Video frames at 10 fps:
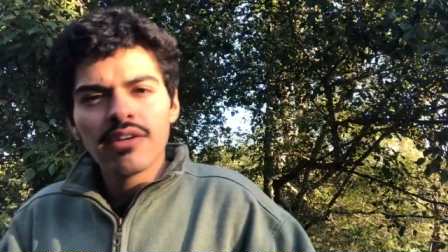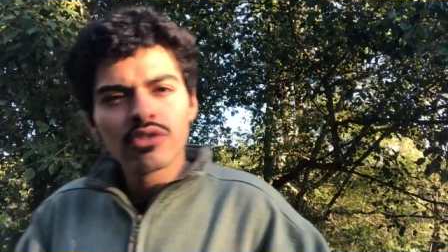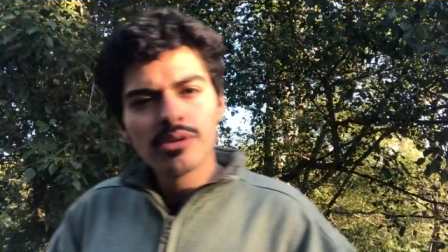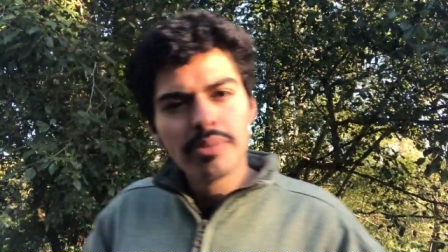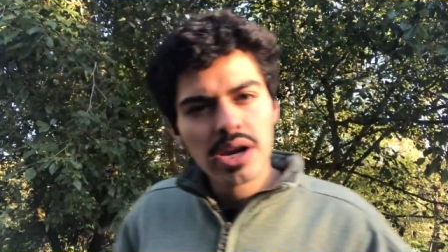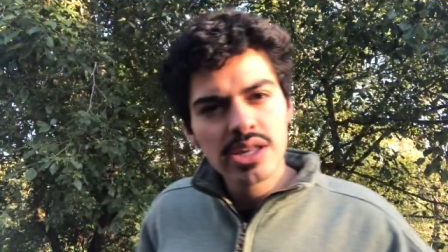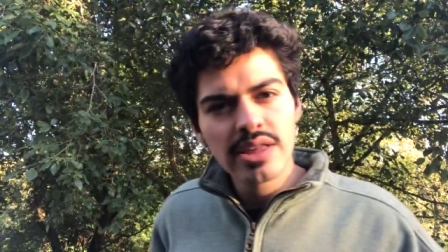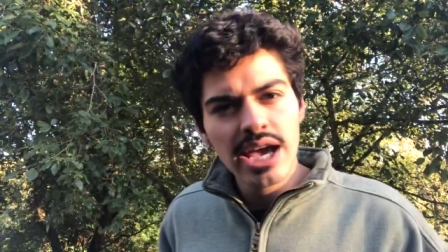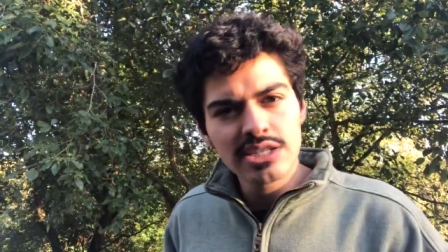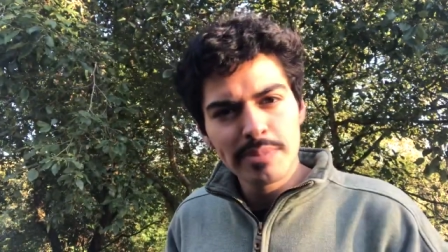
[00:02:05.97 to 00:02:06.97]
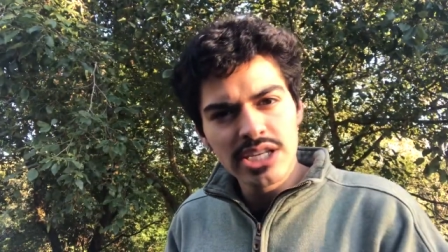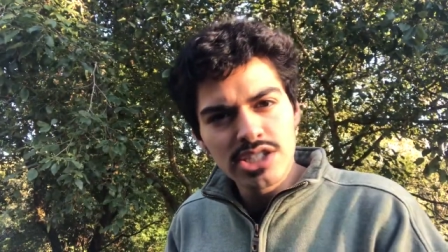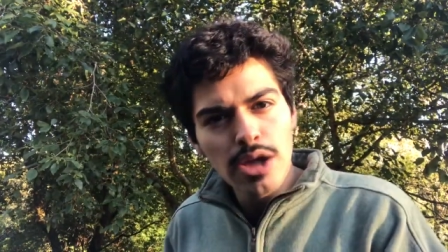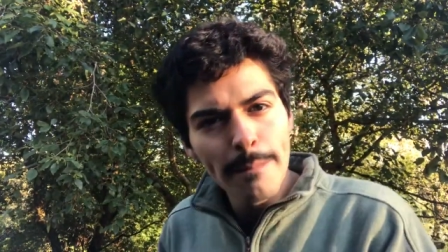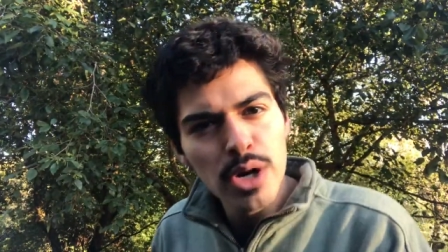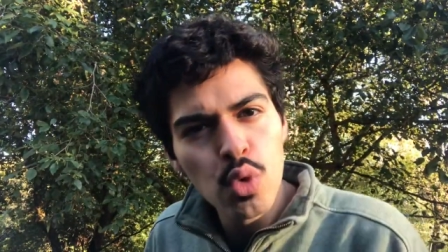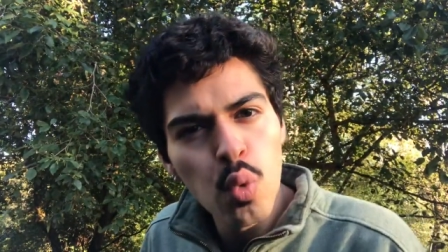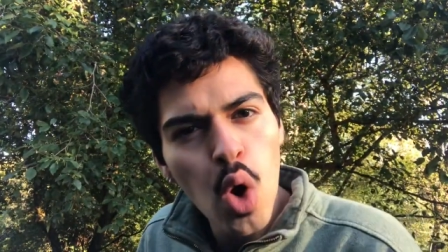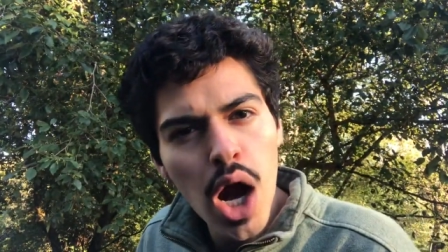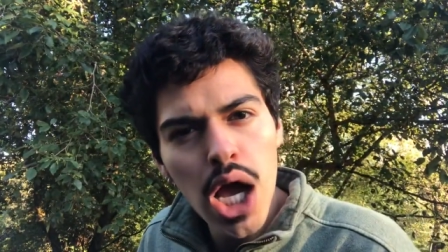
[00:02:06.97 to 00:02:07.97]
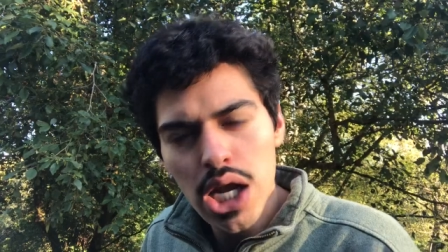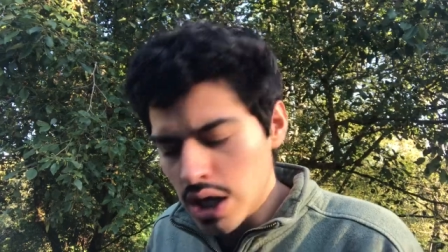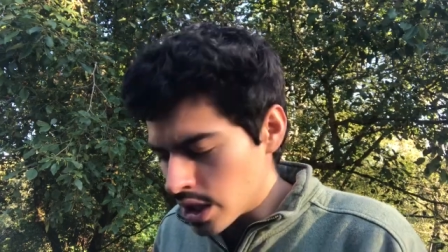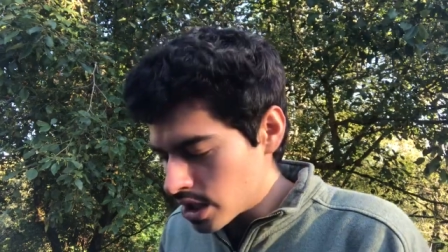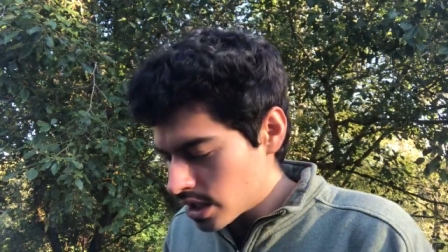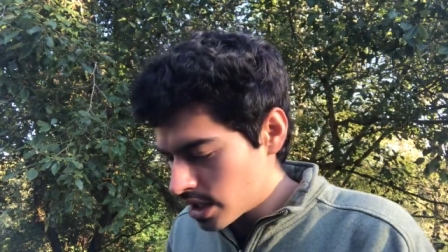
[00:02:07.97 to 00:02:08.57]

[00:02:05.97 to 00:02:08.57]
everybody that has picked number one.